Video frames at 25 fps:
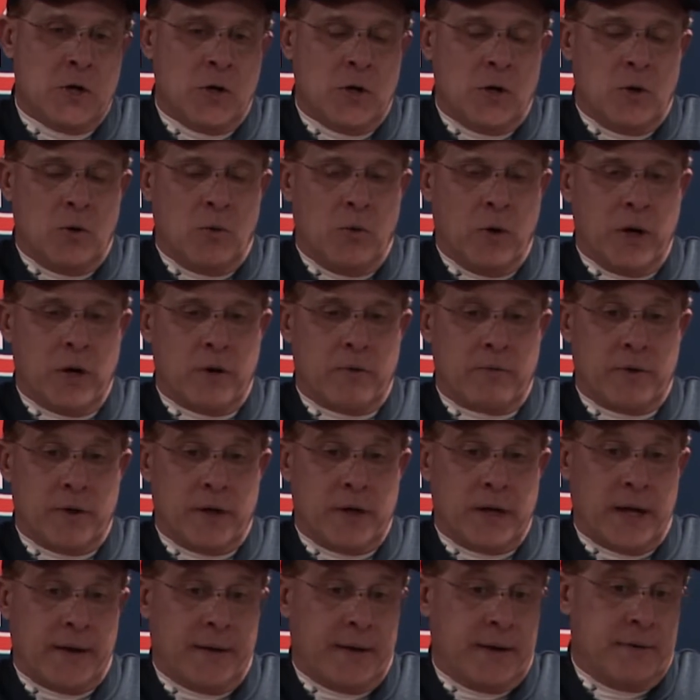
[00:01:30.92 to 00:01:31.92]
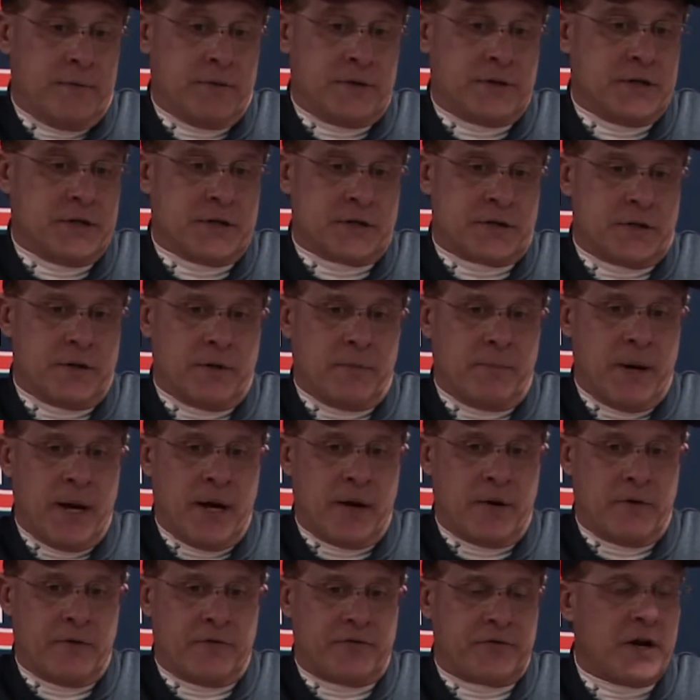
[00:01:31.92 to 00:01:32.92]
Well, it was just a
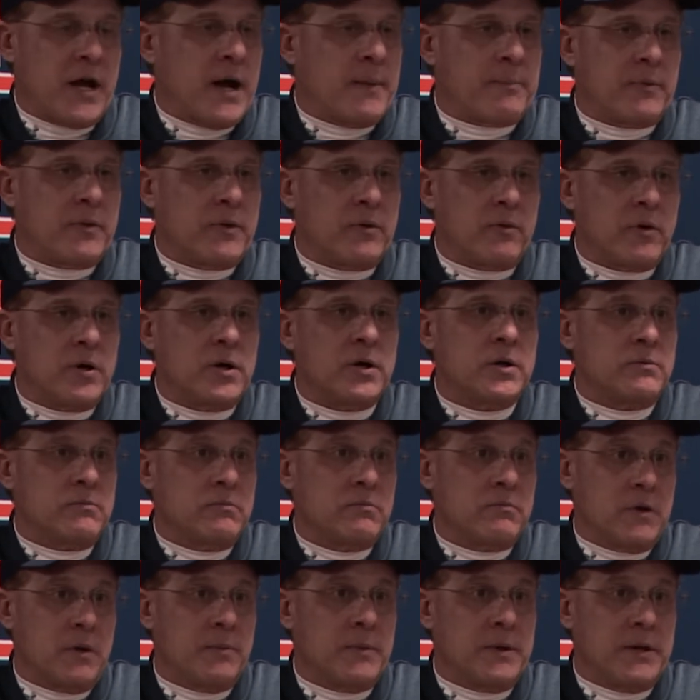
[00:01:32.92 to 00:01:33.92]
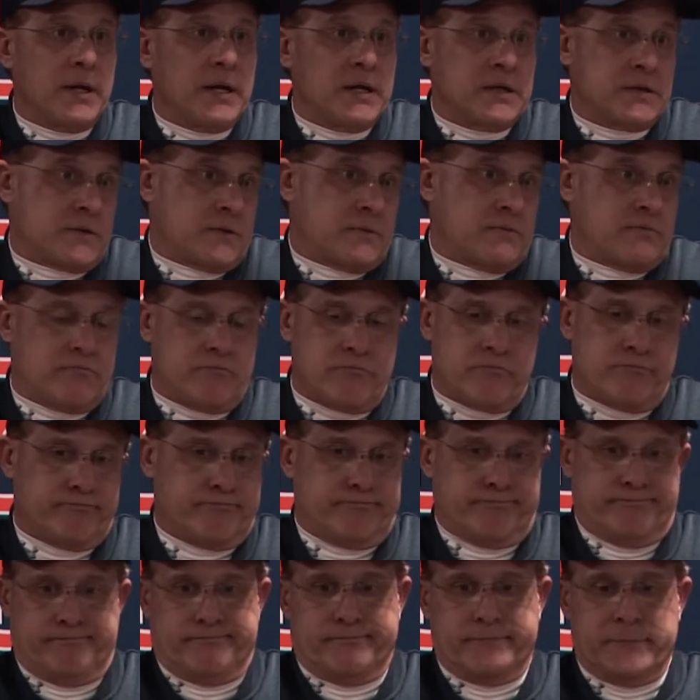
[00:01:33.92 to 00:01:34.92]
matter of stopping the run. I mean, it
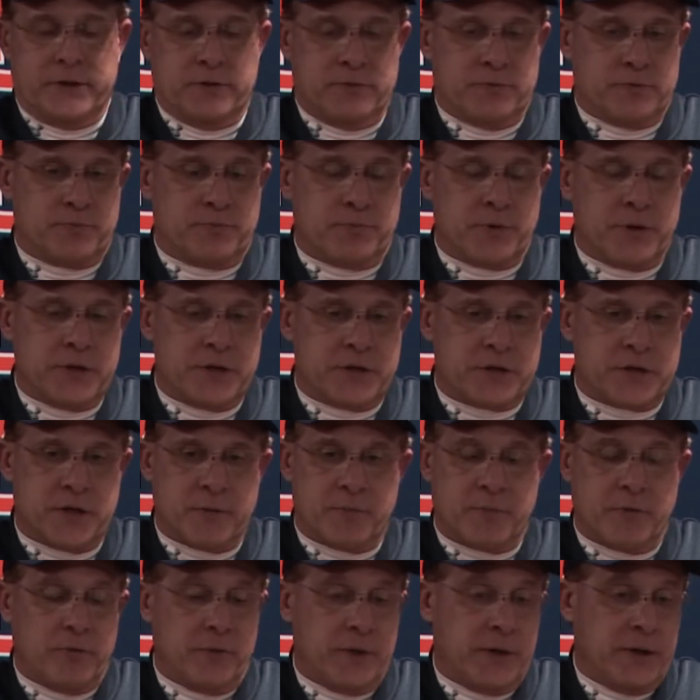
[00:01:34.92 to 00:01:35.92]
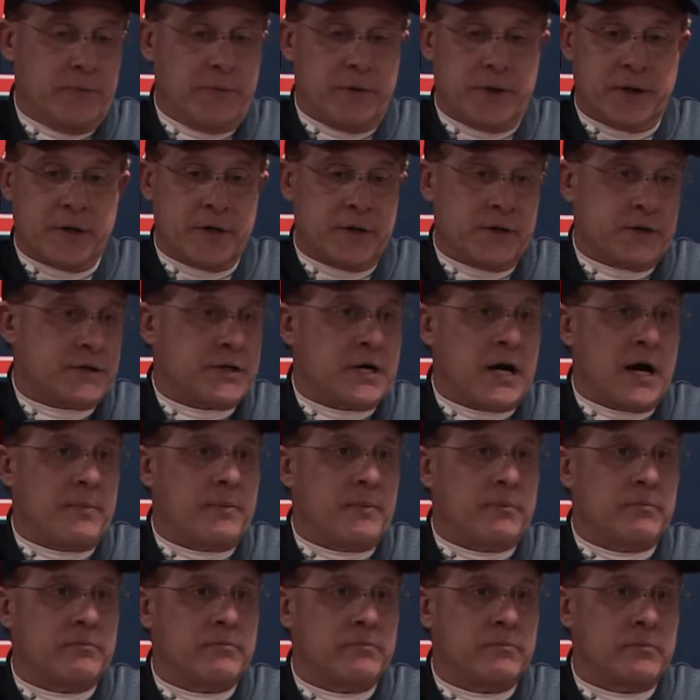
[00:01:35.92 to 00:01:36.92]
was pretty simple. We couldn't stop
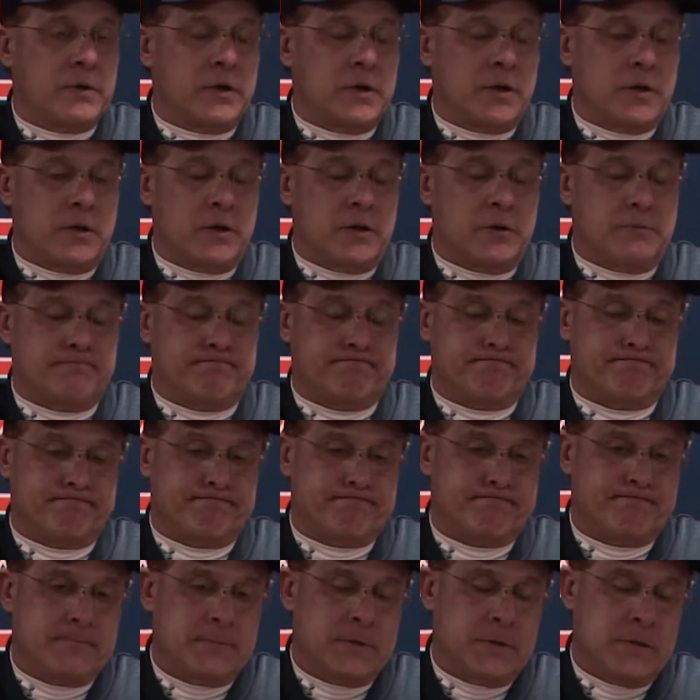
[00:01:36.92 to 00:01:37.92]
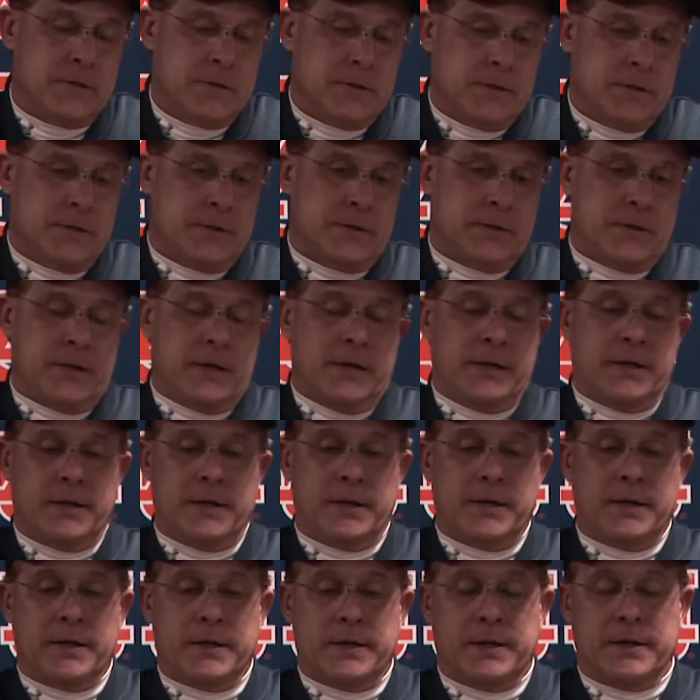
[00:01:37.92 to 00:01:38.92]
them.
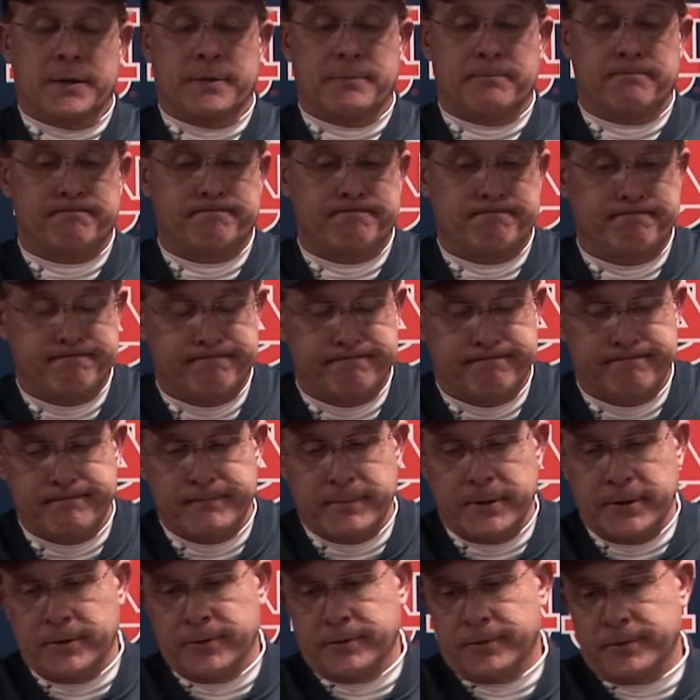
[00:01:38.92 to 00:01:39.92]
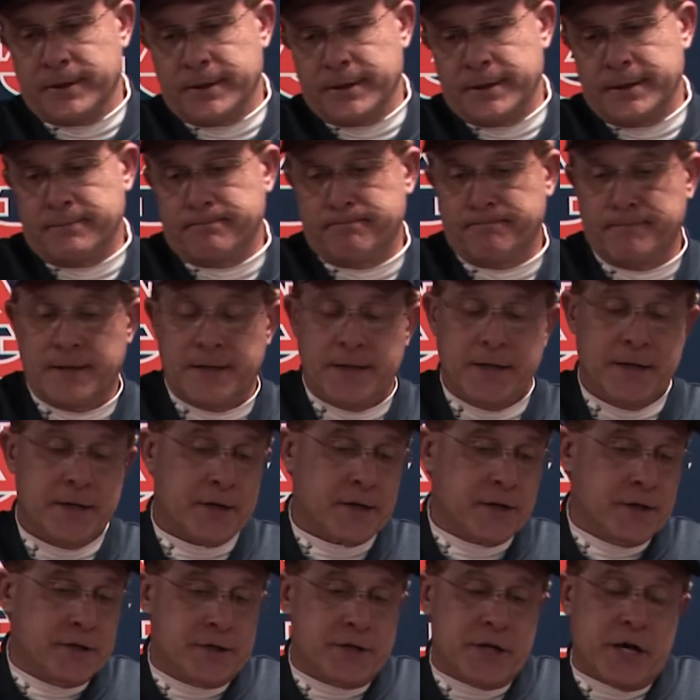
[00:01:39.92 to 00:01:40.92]
They did a
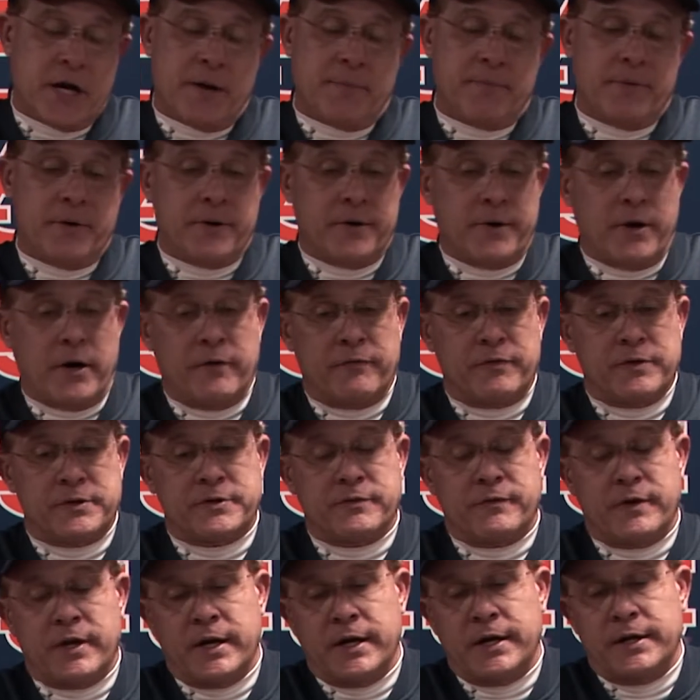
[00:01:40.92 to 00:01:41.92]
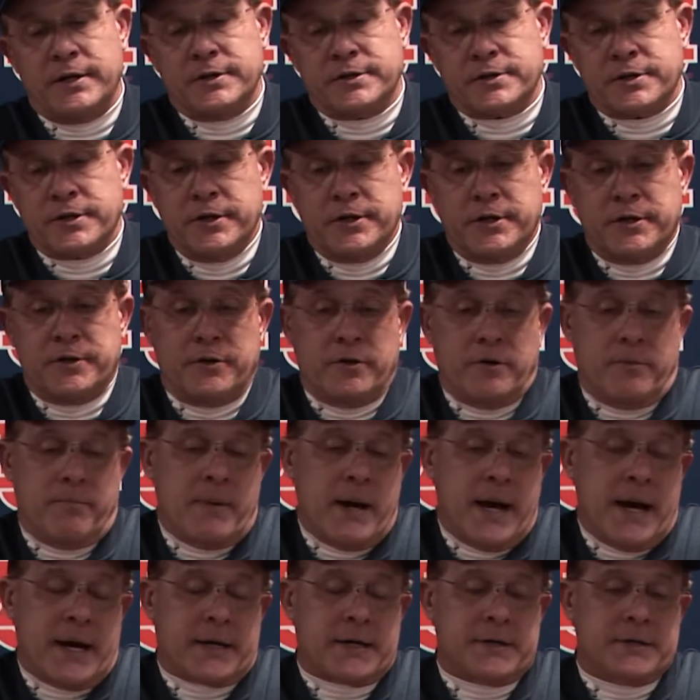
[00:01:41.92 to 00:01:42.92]
good job. Their offensive line is good. Their
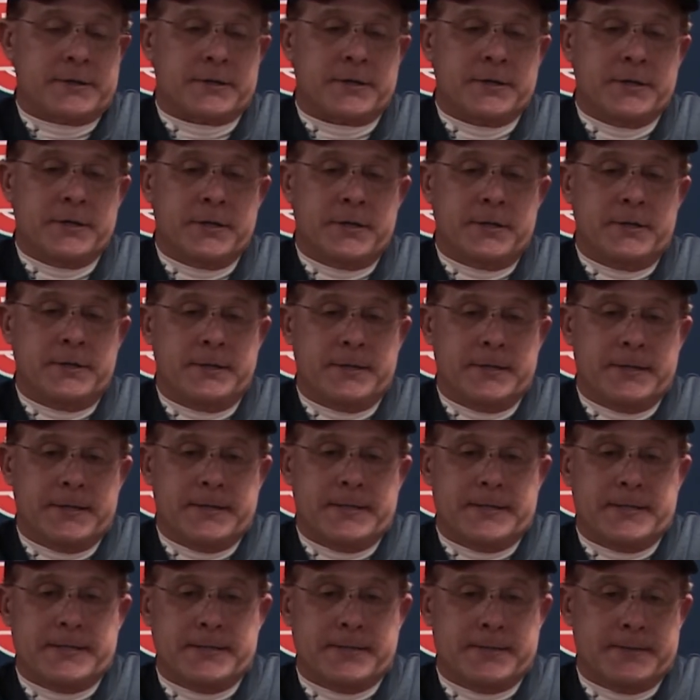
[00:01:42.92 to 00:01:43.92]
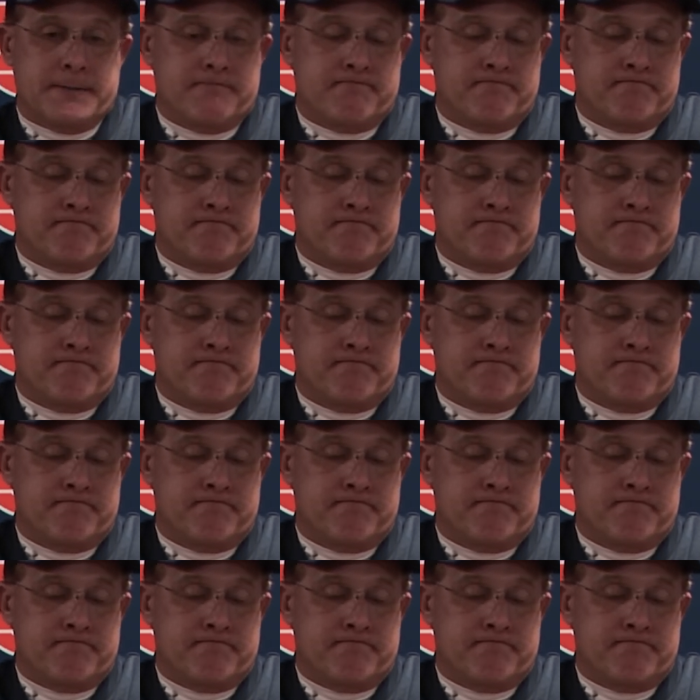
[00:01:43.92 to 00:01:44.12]
back is good. But